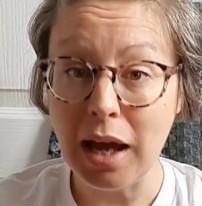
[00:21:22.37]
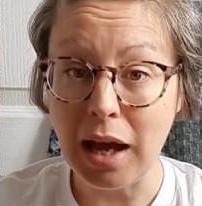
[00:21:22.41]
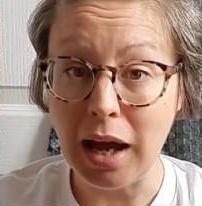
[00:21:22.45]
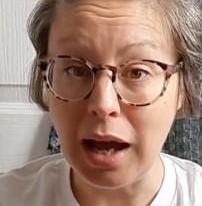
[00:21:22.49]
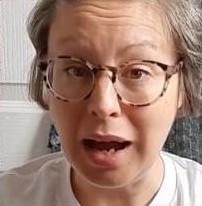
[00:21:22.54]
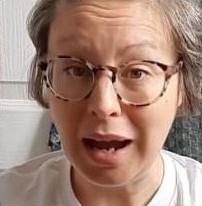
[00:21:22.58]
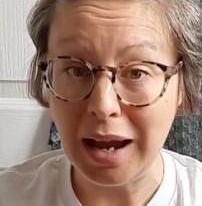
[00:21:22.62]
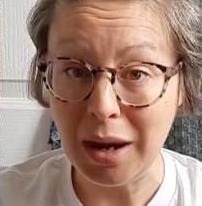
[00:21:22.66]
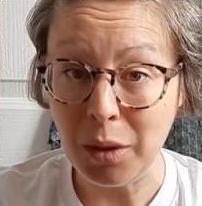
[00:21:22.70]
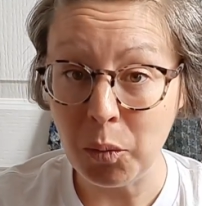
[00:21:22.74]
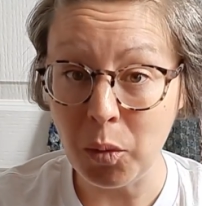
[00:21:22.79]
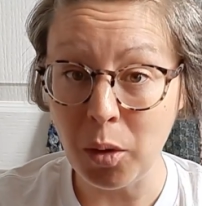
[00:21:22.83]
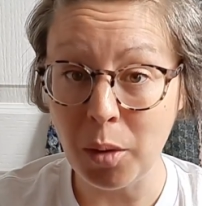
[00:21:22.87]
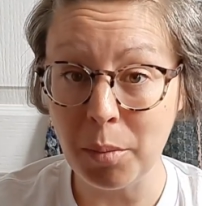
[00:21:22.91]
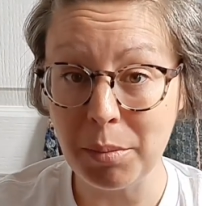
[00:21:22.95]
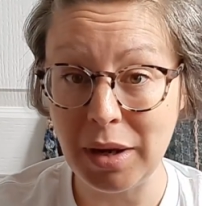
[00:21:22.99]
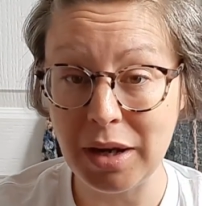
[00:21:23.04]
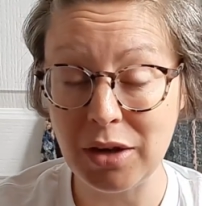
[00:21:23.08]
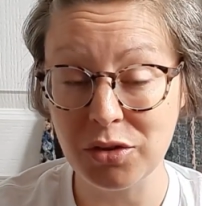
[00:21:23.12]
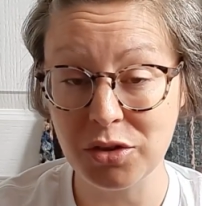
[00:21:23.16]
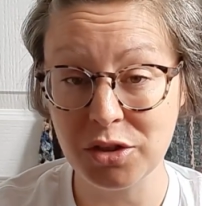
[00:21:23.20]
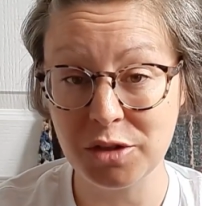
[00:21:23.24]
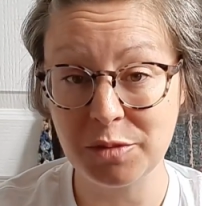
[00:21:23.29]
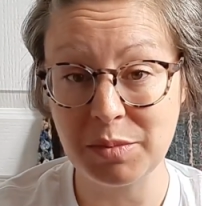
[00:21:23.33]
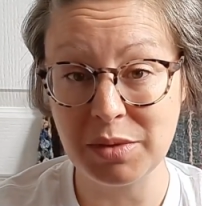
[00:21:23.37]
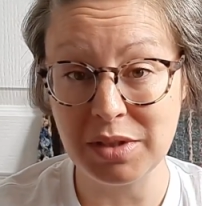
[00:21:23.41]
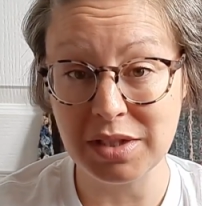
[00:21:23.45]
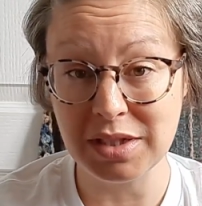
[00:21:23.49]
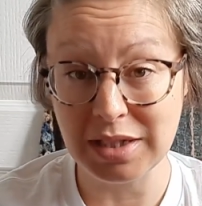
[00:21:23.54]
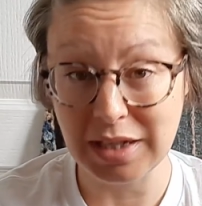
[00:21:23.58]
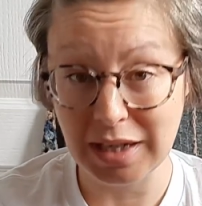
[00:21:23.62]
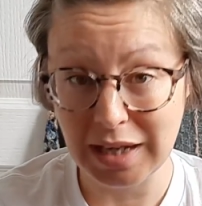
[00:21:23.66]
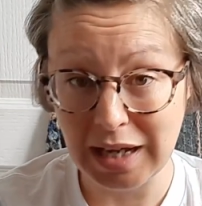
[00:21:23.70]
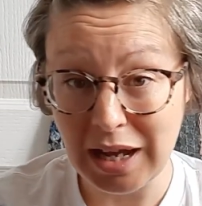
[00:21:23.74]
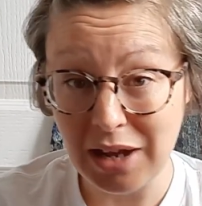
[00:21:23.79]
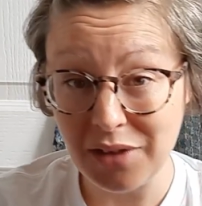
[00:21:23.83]
I want my husband
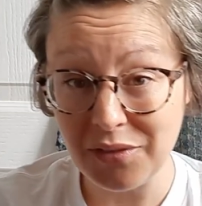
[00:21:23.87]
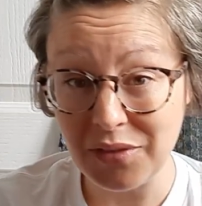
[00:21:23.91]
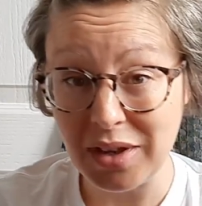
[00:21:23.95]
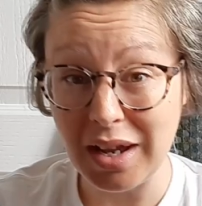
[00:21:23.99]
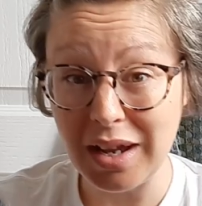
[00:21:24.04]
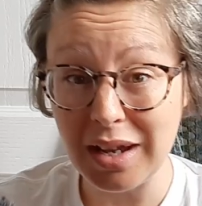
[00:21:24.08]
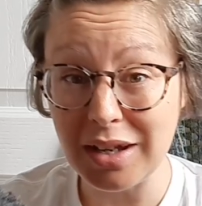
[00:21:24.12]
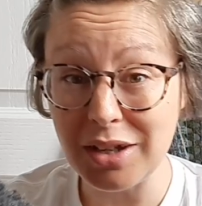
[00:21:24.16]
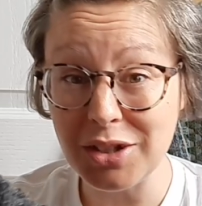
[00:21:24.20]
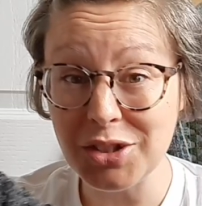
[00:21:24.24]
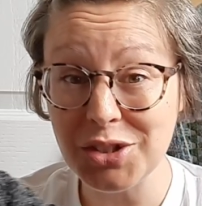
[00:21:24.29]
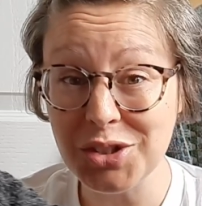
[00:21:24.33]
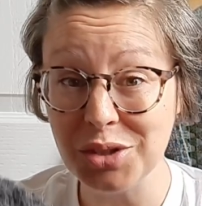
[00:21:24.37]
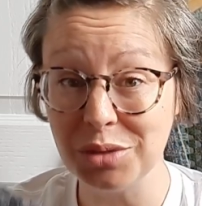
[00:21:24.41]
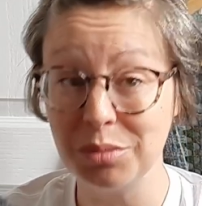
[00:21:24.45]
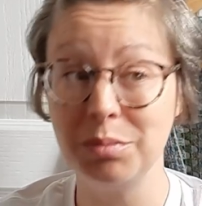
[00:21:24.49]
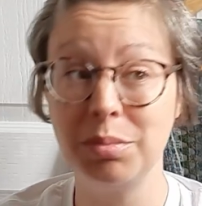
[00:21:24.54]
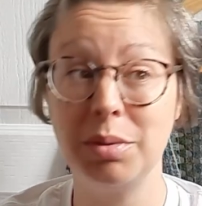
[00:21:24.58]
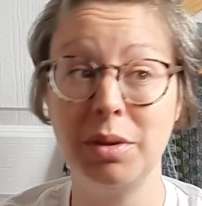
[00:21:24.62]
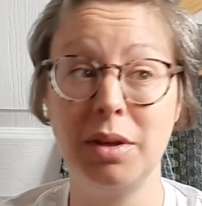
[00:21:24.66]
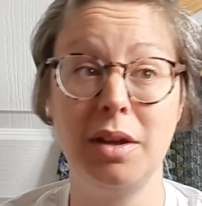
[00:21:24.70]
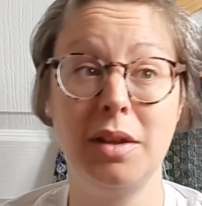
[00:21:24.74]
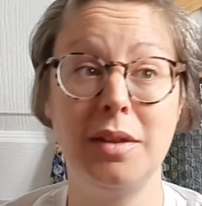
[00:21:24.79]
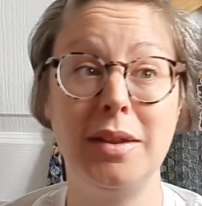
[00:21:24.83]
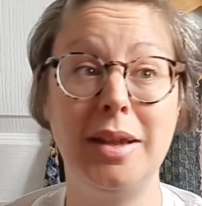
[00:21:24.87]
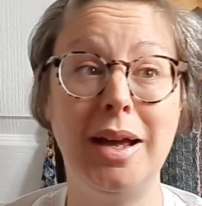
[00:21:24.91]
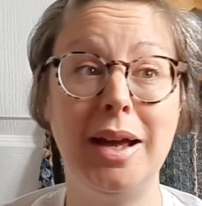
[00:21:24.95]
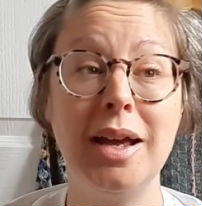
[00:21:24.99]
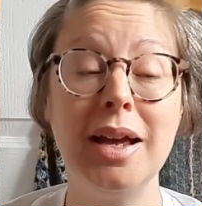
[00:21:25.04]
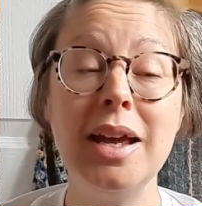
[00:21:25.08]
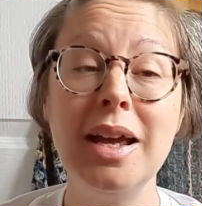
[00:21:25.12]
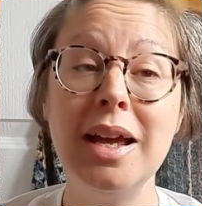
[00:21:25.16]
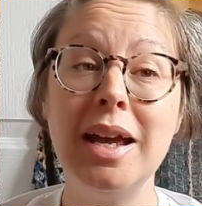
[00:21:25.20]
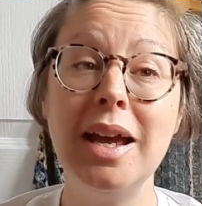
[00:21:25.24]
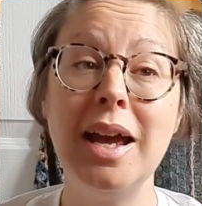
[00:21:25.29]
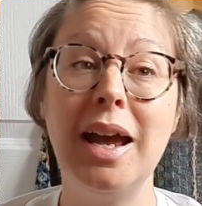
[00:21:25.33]
to have a jumper that
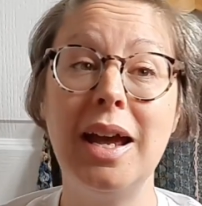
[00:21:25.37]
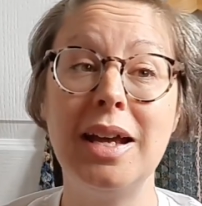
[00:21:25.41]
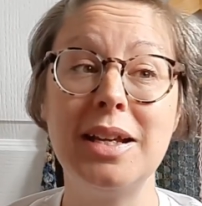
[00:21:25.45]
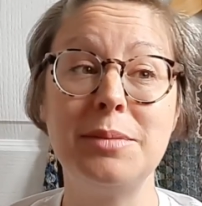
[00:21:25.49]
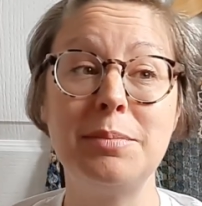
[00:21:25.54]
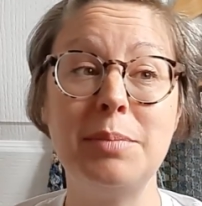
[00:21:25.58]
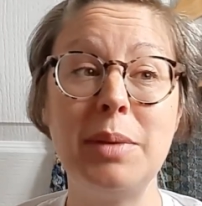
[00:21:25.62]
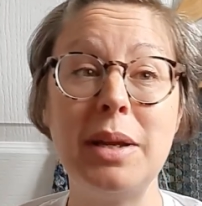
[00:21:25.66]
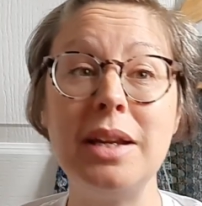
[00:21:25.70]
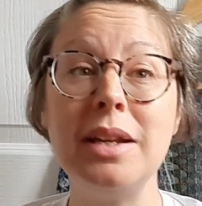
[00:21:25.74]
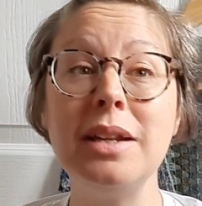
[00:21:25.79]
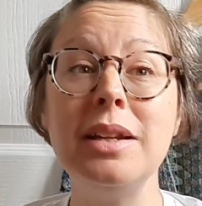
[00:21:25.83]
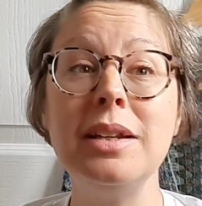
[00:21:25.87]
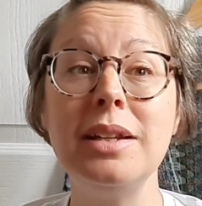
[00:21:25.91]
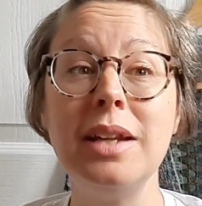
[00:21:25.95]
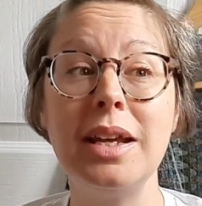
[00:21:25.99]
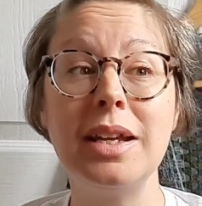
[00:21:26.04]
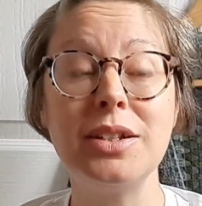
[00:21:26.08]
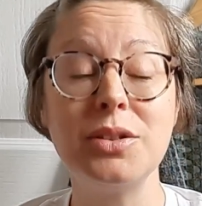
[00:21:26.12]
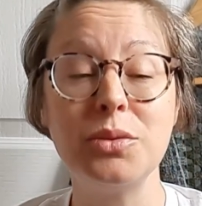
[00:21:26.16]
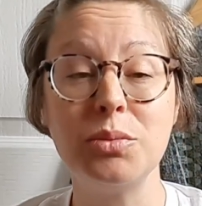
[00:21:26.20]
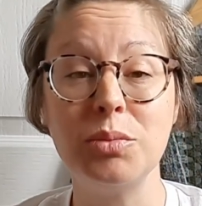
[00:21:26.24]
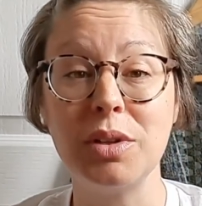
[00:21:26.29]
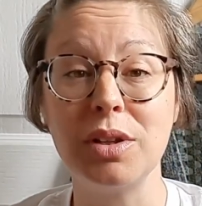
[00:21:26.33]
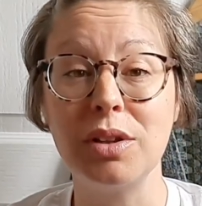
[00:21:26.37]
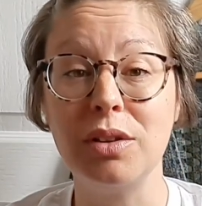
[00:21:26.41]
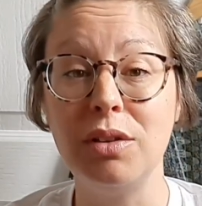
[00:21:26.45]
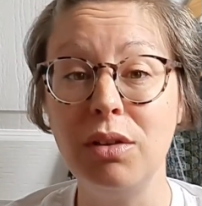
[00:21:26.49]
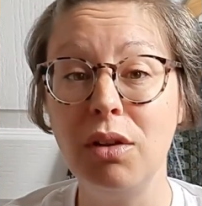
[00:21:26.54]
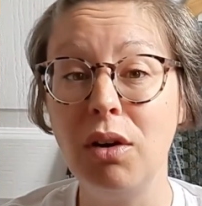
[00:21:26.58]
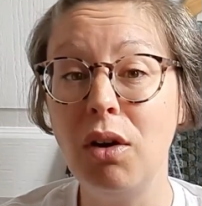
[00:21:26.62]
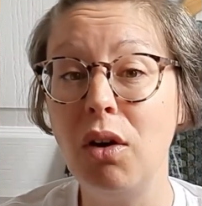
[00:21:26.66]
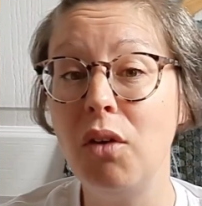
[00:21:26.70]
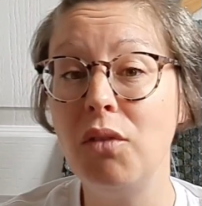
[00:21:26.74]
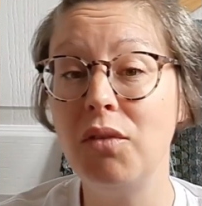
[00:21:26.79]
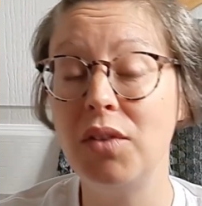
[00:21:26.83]
has been knit with
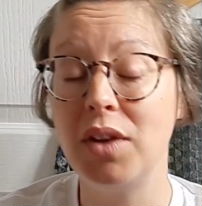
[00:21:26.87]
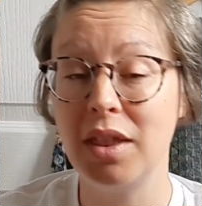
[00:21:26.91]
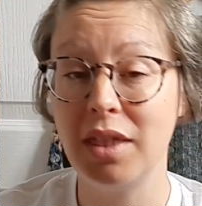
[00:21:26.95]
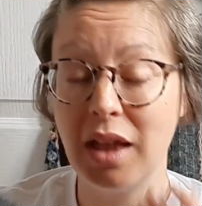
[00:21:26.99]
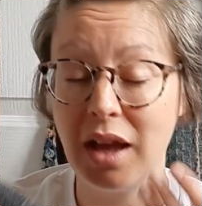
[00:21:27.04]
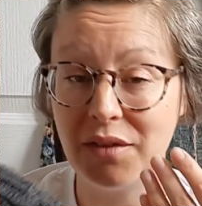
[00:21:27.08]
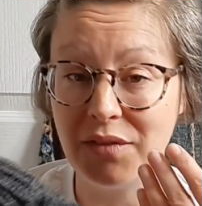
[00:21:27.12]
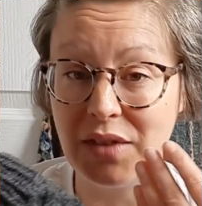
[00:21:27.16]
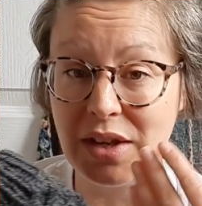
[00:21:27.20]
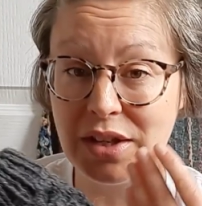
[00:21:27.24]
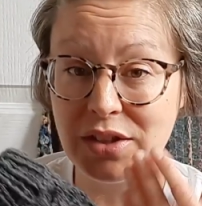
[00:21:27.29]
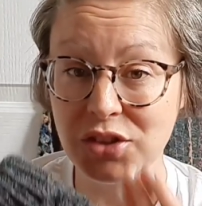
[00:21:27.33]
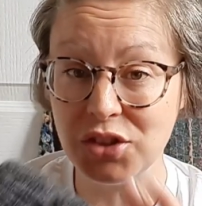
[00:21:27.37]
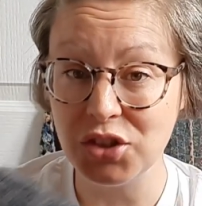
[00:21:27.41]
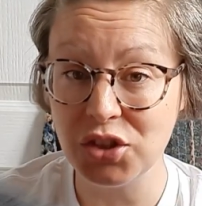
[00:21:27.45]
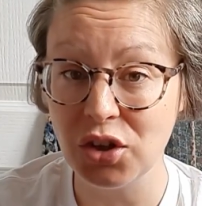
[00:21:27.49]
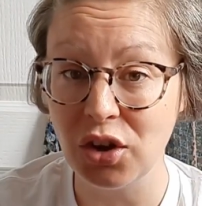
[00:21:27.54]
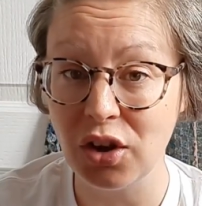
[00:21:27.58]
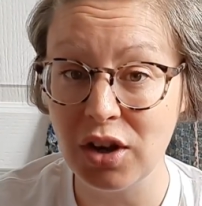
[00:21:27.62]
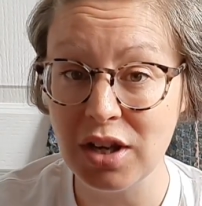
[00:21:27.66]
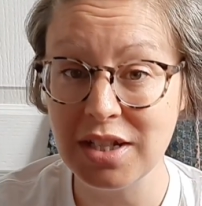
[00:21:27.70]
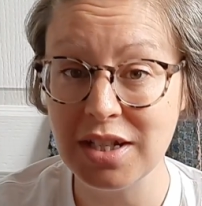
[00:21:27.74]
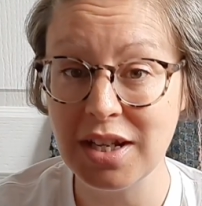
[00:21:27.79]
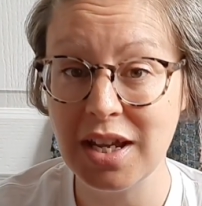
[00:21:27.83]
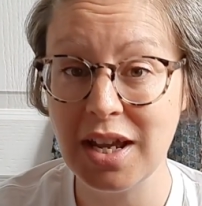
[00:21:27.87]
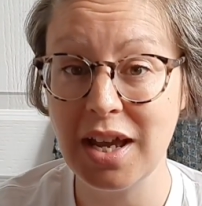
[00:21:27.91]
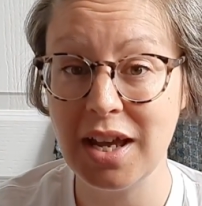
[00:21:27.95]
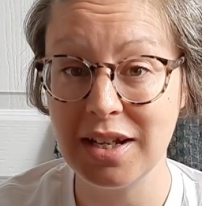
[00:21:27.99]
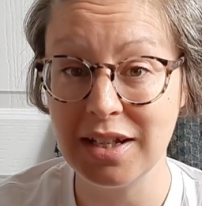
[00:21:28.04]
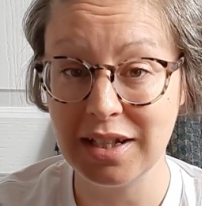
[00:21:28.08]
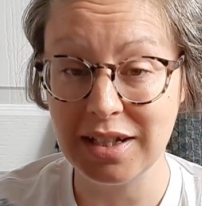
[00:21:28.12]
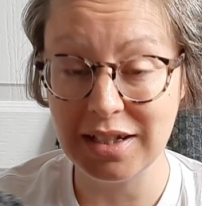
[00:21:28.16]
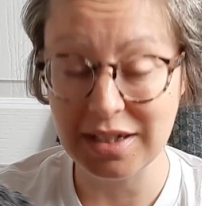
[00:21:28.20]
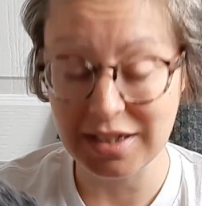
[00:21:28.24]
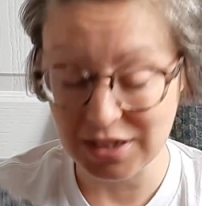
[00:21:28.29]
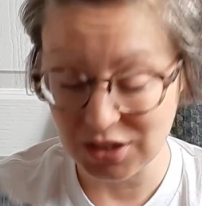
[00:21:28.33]
love and that I've enjoyed it, and
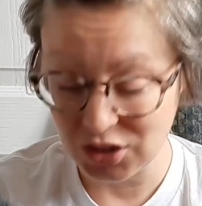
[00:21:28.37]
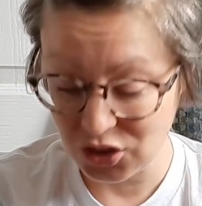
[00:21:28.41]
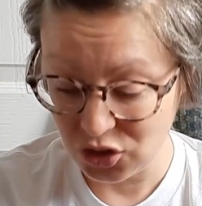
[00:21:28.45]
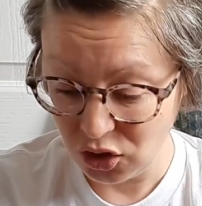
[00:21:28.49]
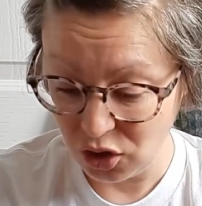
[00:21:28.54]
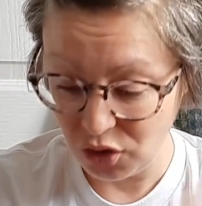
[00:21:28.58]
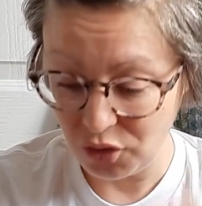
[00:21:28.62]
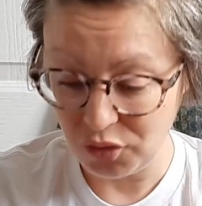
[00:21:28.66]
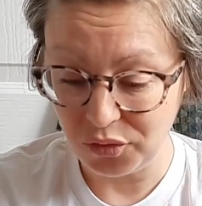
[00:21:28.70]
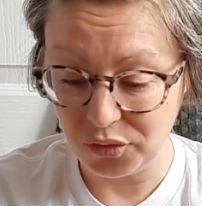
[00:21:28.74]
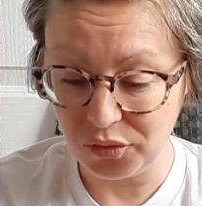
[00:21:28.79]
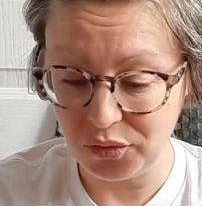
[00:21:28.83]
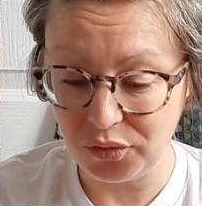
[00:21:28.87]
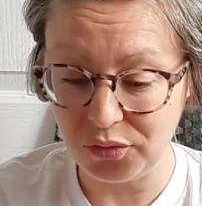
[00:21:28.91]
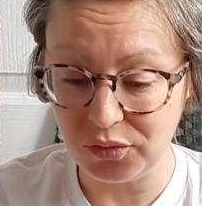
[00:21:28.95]
it not